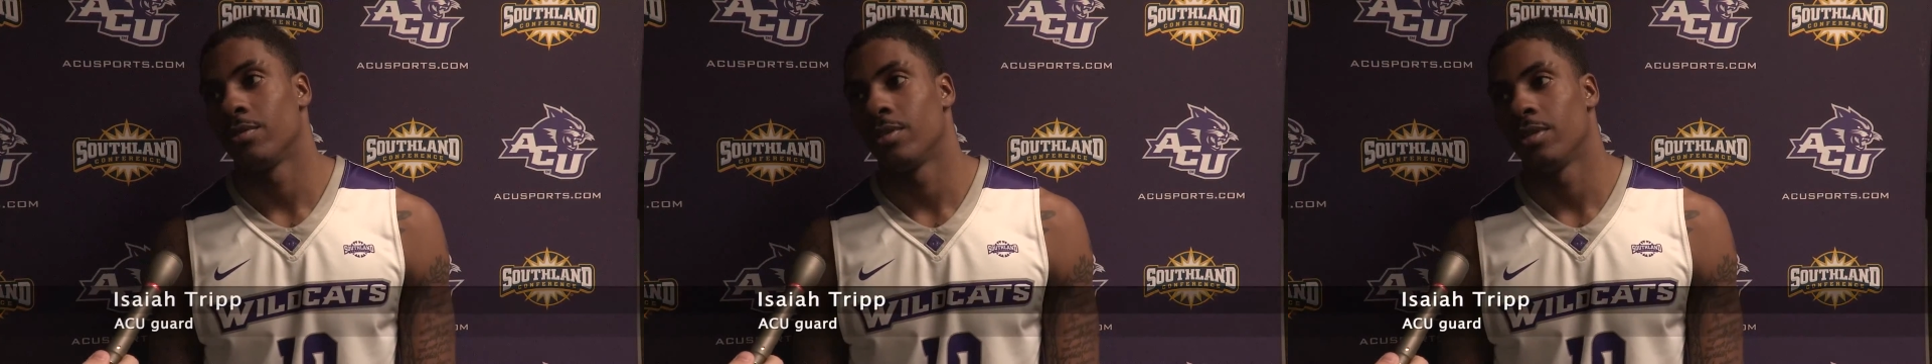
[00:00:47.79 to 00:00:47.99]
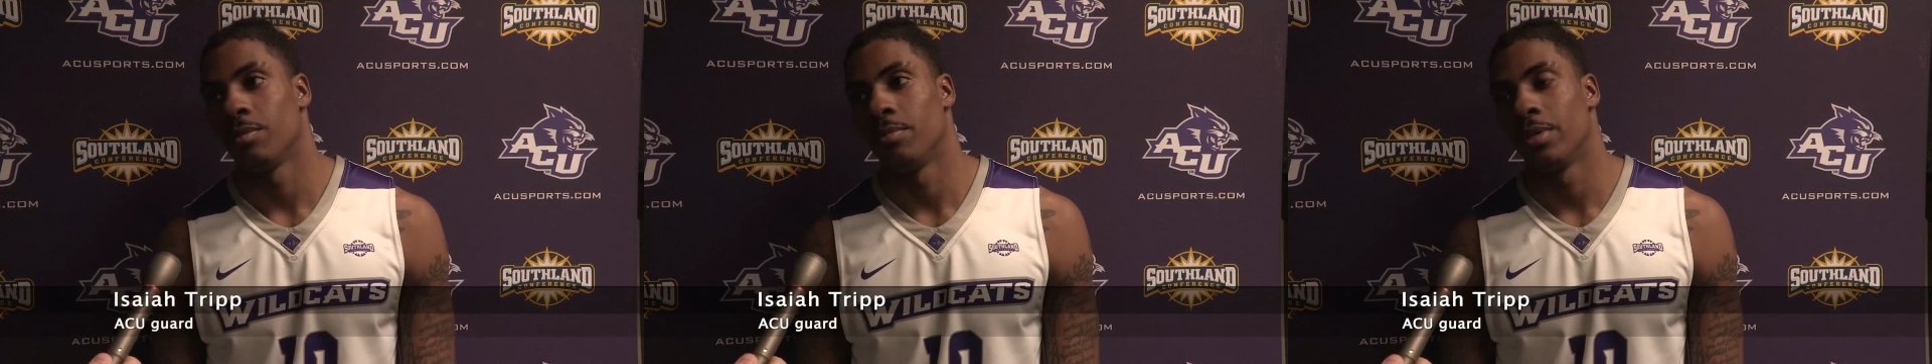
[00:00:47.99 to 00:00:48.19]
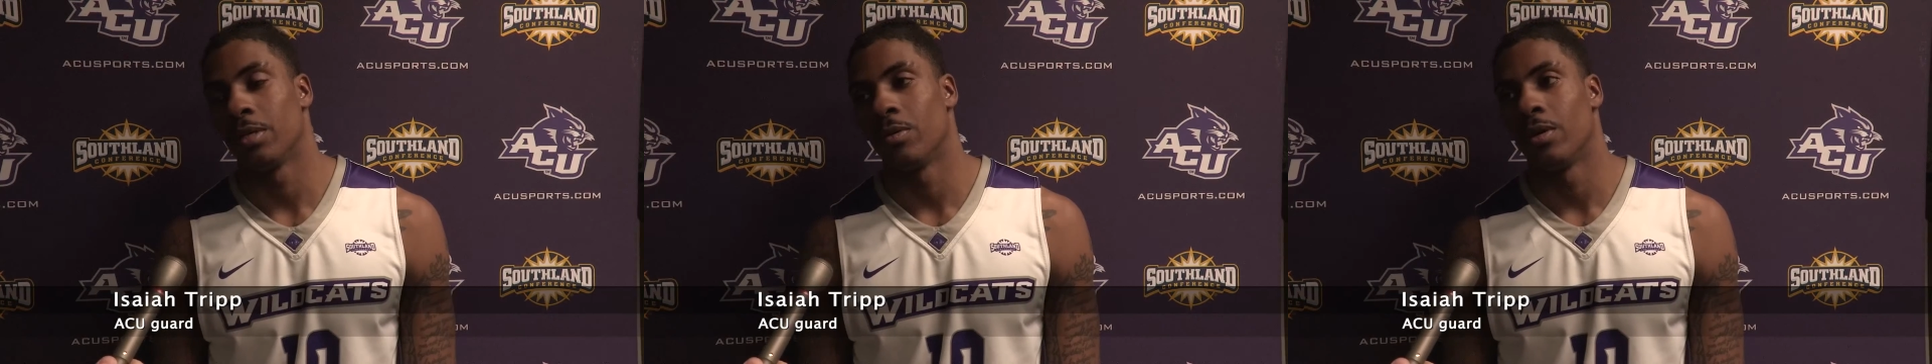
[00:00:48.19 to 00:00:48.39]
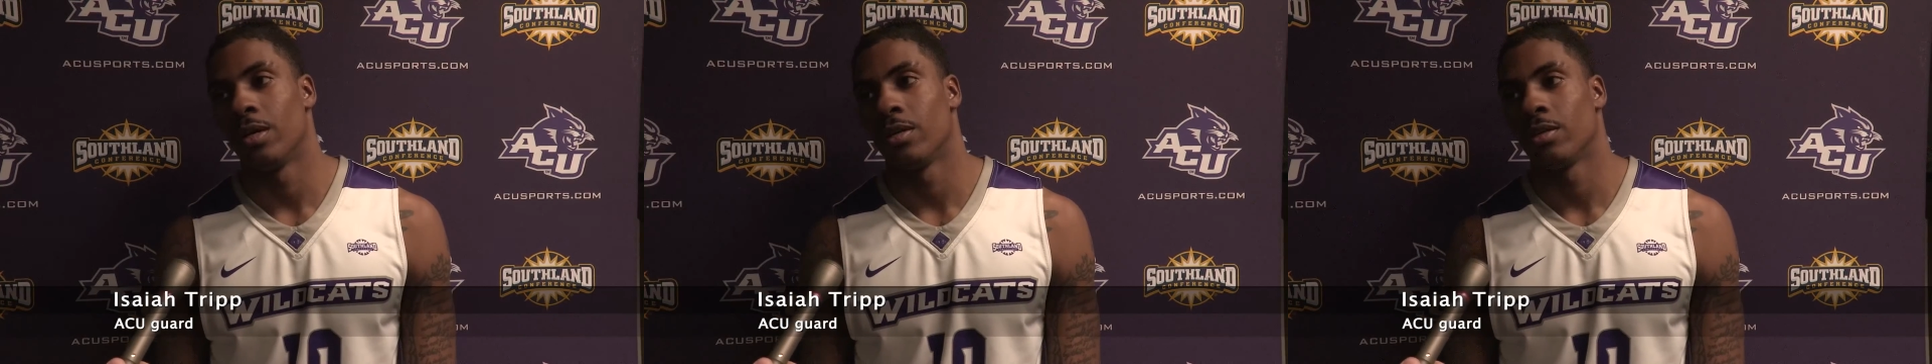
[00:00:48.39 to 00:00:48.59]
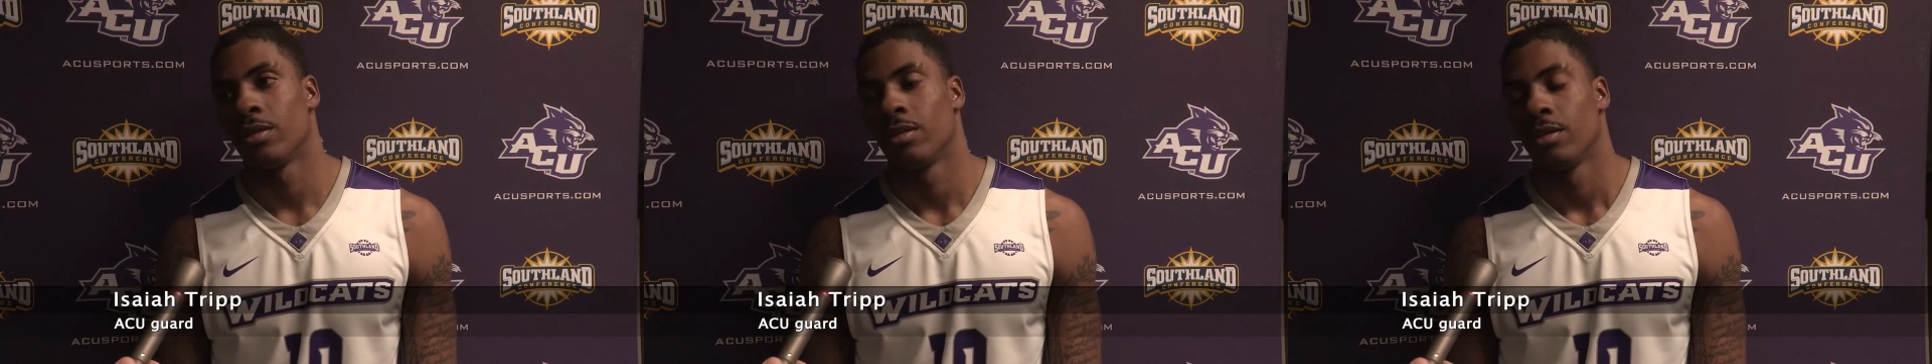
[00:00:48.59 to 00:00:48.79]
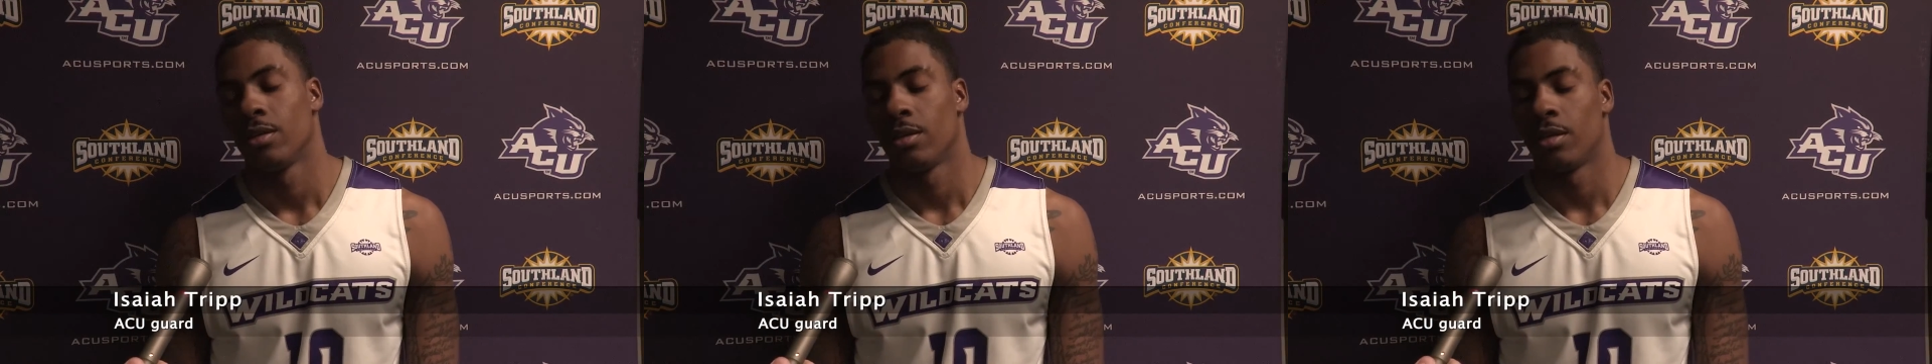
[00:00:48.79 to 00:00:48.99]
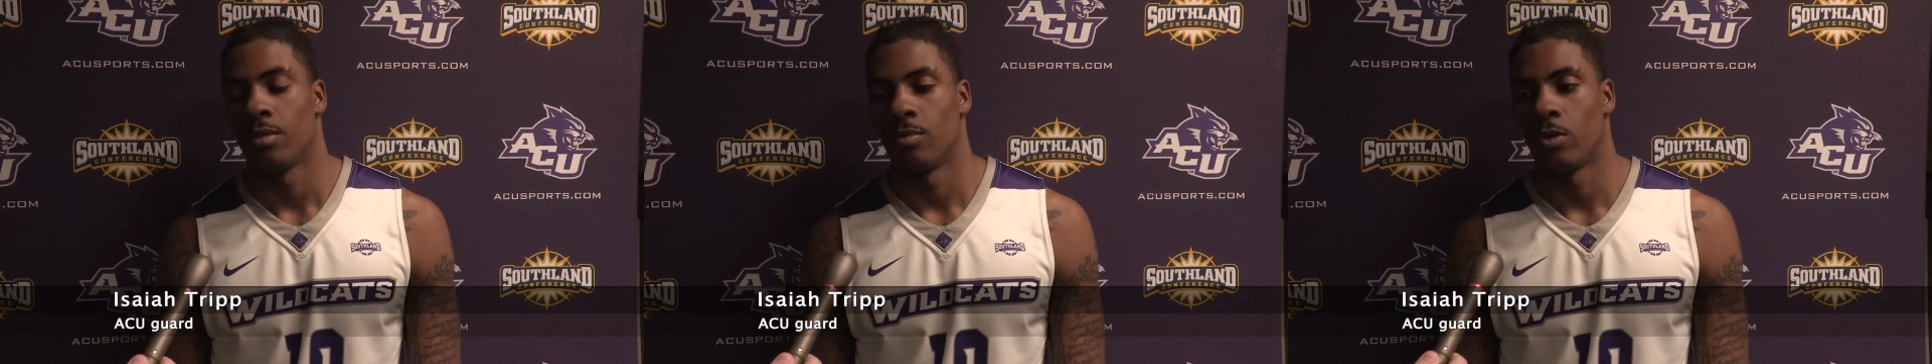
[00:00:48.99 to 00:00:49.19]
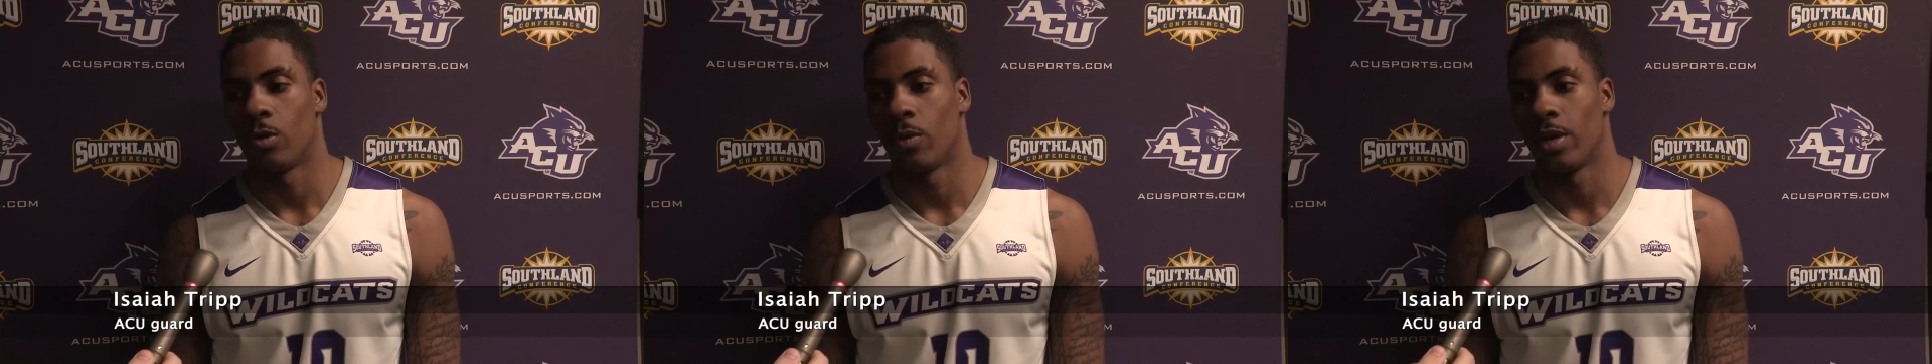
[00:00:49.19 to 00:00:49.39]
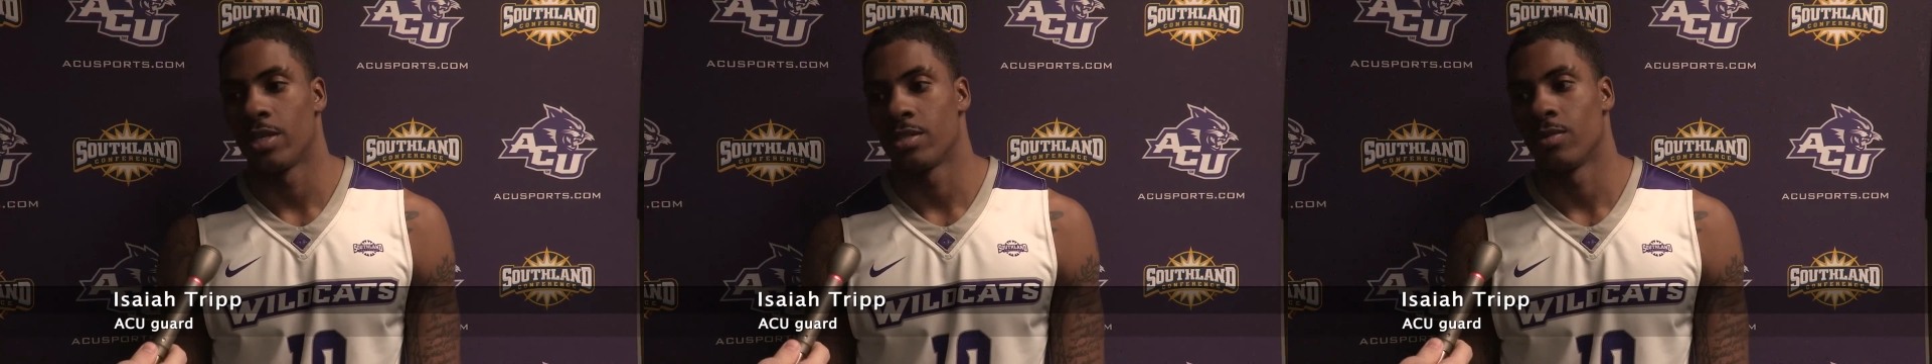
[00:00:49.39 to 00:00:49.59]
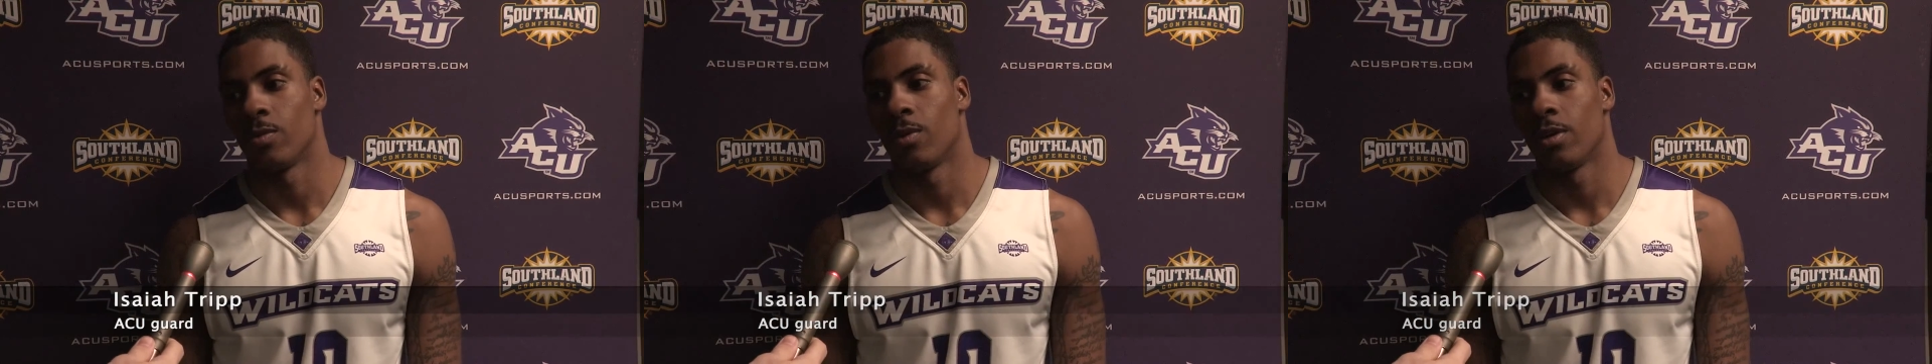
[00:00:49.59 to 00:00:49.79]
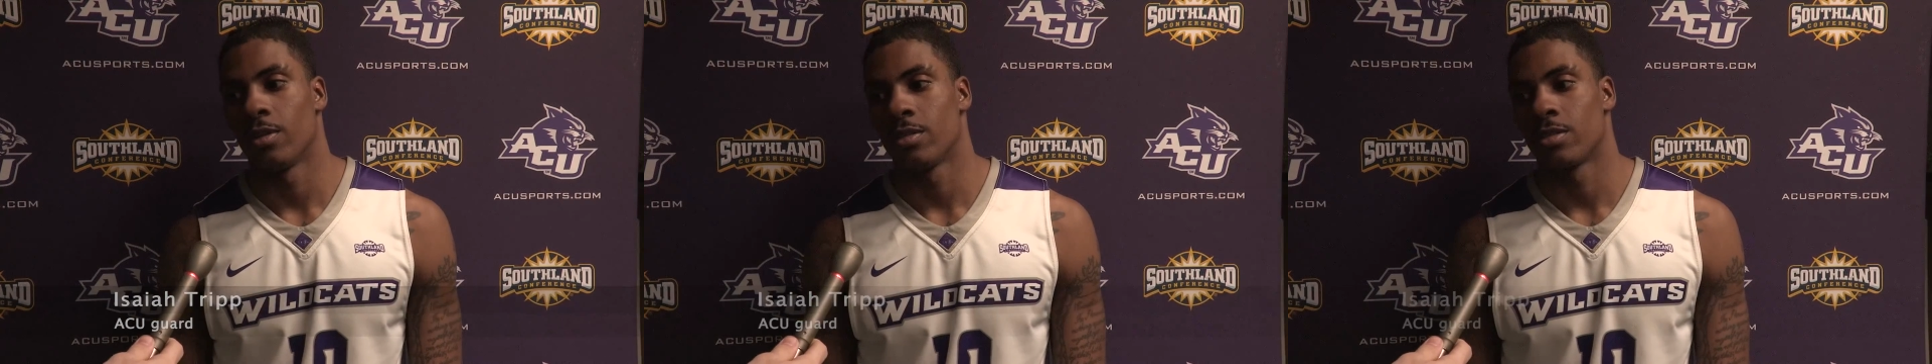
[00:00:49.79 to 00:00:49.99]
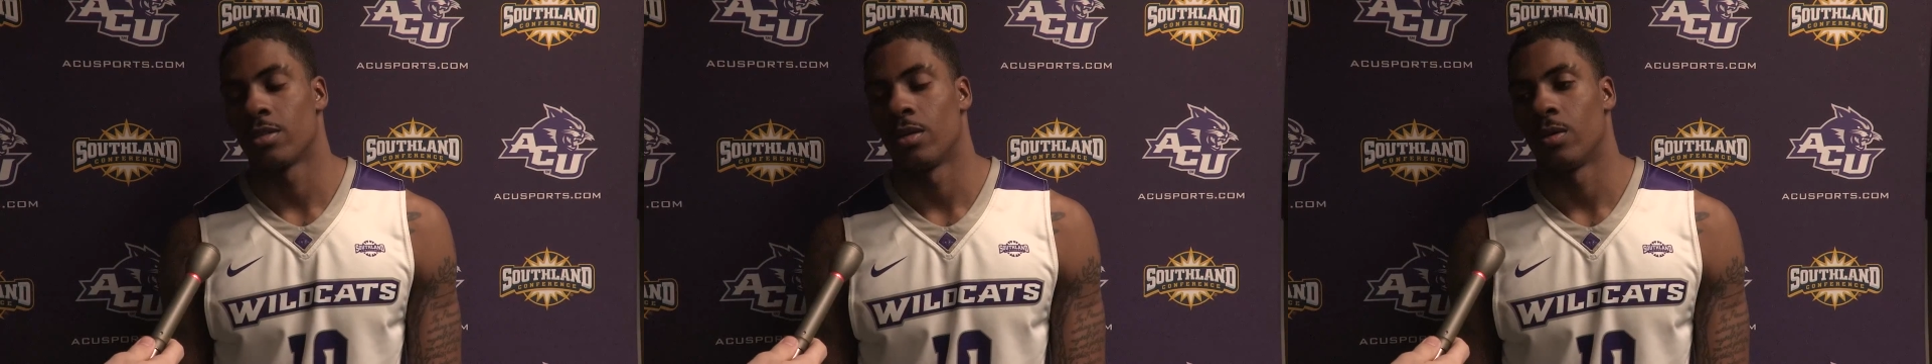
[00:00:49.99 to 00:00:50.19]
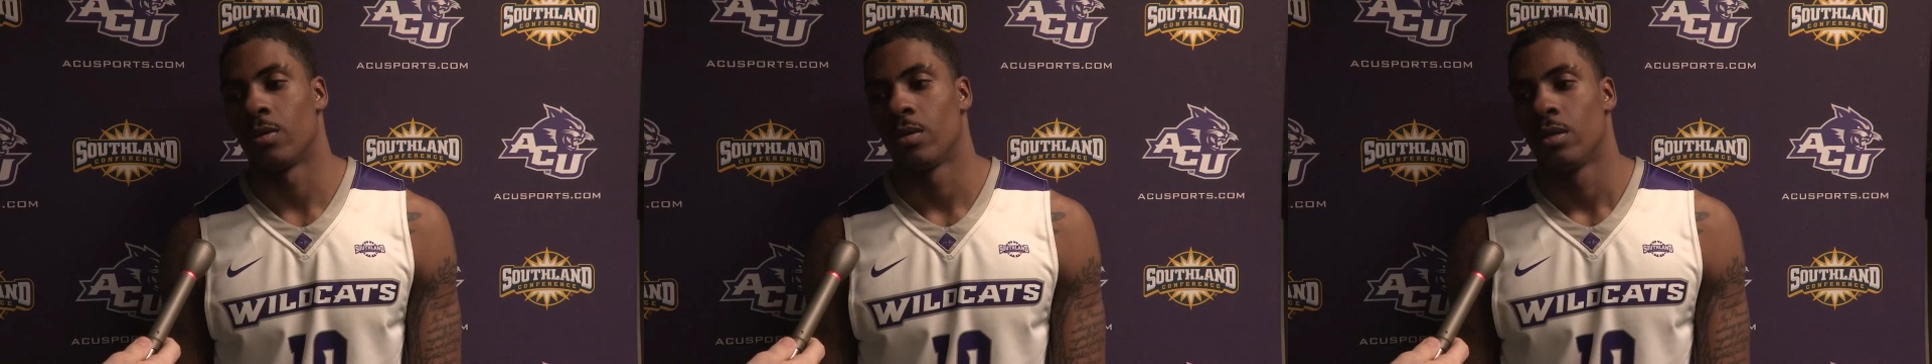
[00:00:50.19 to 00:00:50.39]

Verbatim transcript: in a big way, in more ways than one. So